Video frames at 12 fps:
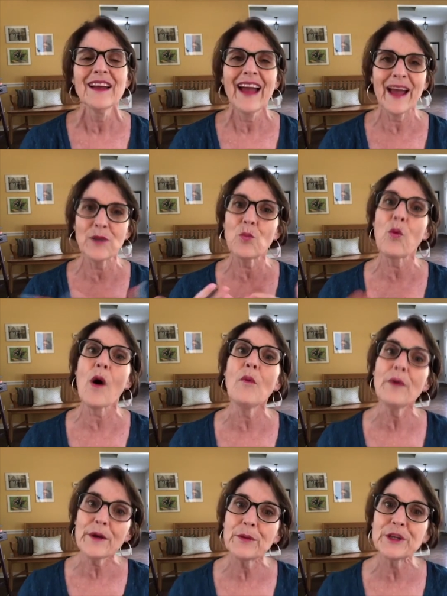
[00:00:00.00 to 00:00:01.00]
And what
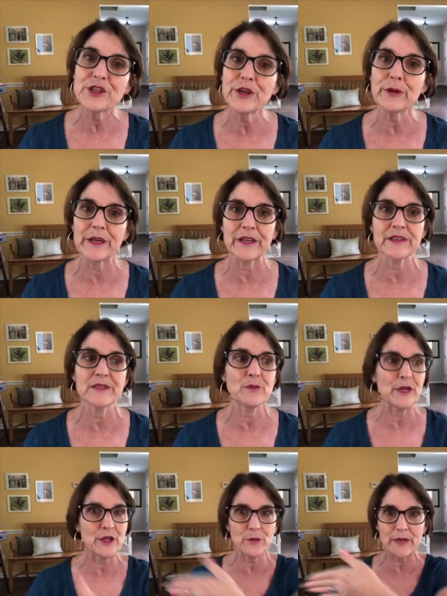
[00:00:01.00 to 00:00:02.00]
we would do is,
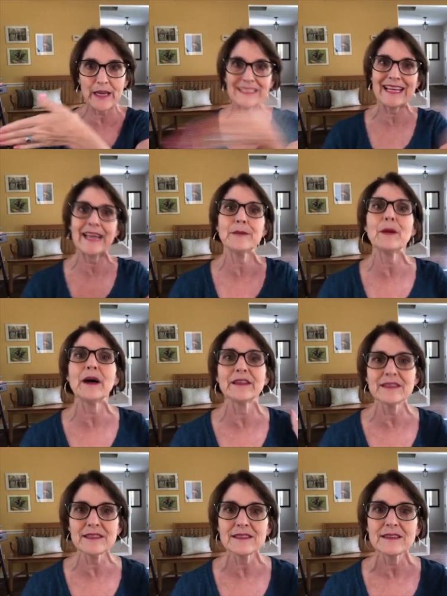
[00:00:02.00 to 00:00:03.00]
we knew we had 10
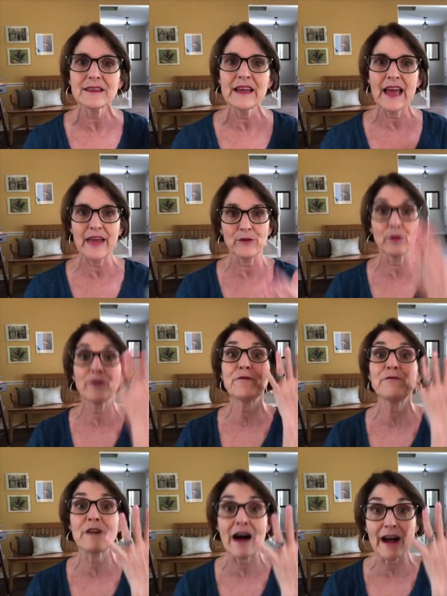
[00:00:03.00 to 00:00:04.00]
months, and there were
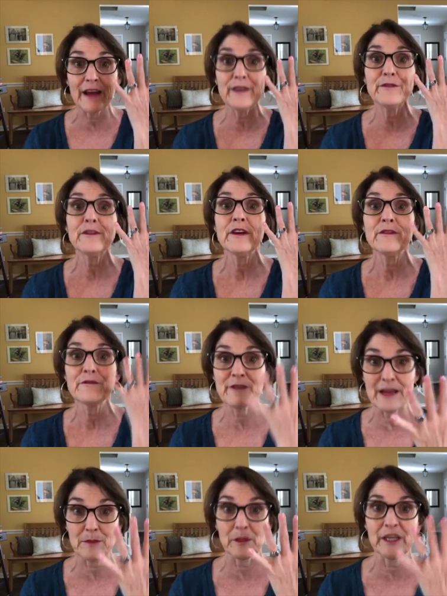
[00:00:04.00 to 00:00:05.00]
5
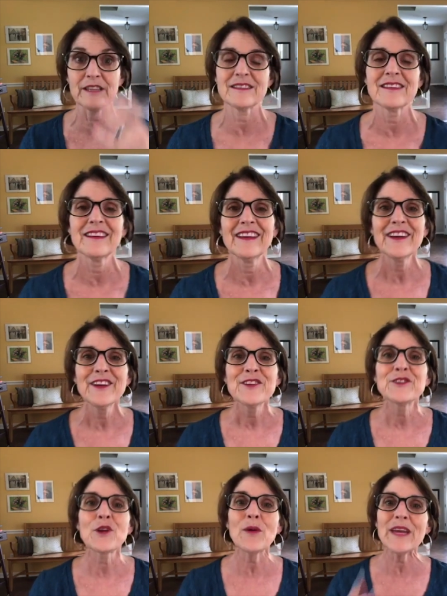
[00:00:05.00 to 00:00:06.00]
families.
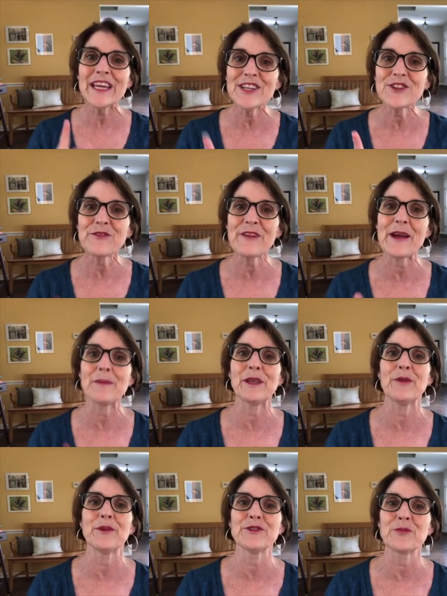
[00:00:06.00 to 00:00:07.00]
So each family
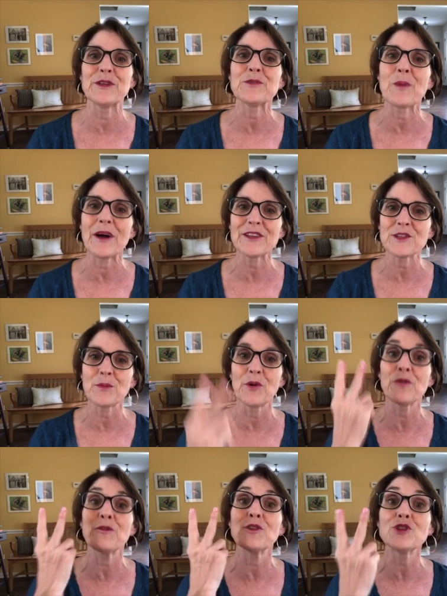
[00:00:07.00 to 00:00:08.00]
was responsible
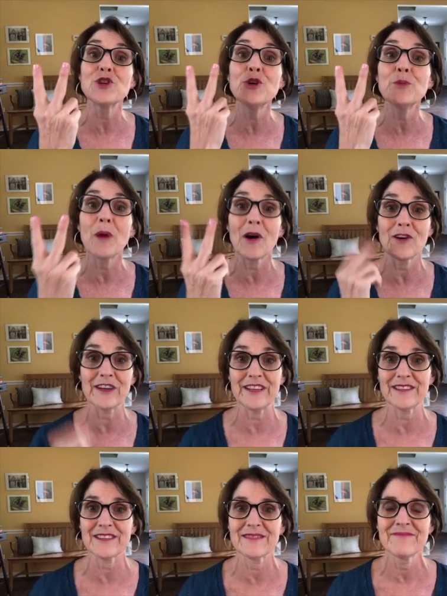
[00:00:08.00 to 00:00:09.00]
for 2
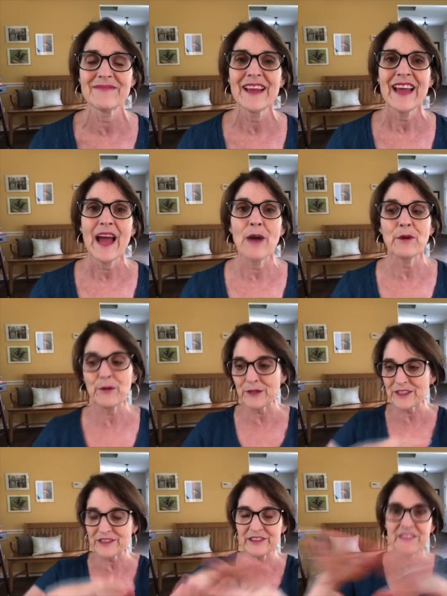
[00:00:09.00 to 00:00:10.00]
parties. And we would
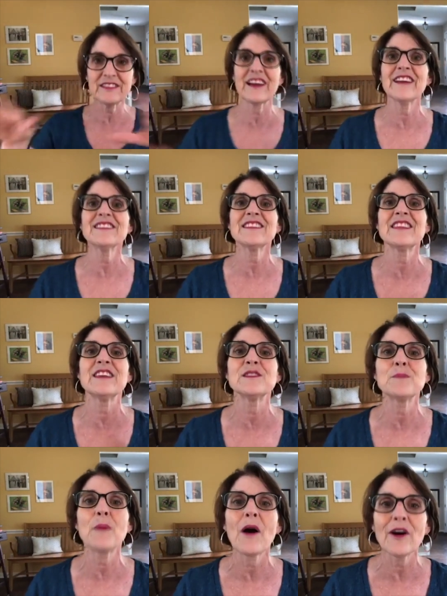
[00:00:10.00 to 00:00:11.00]
discuss these
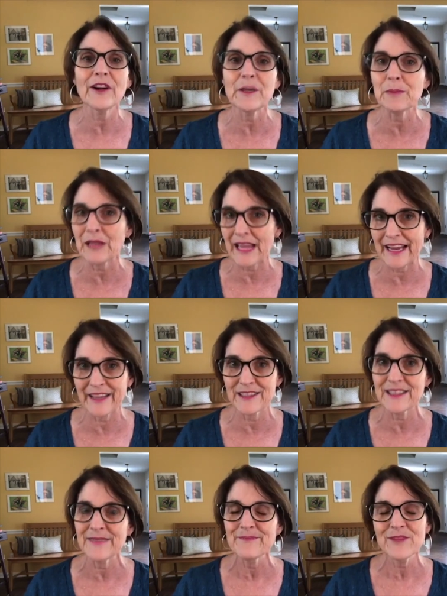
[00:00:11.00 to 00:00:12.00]
party
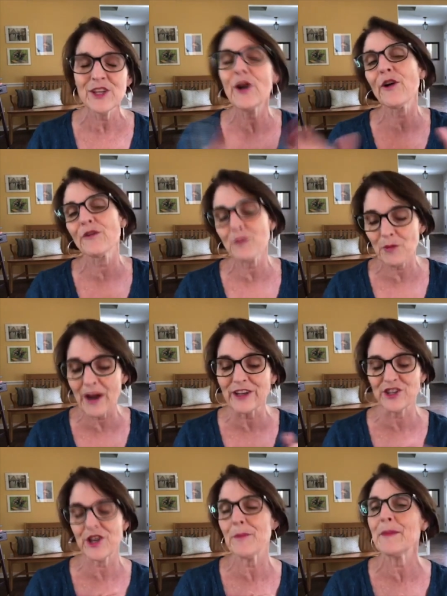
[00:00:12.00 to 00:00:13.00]
plans, over
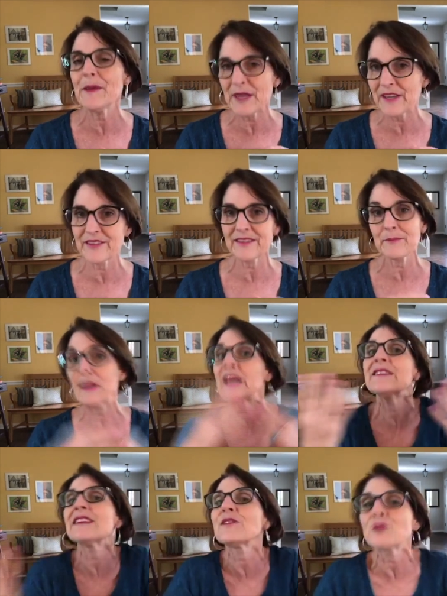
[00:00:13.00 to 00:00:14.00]
brunch at Mimi's,
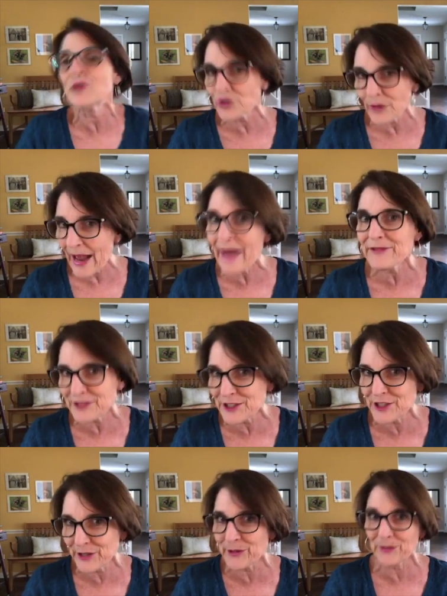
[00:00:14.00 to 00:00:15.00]
because that's what you have to do,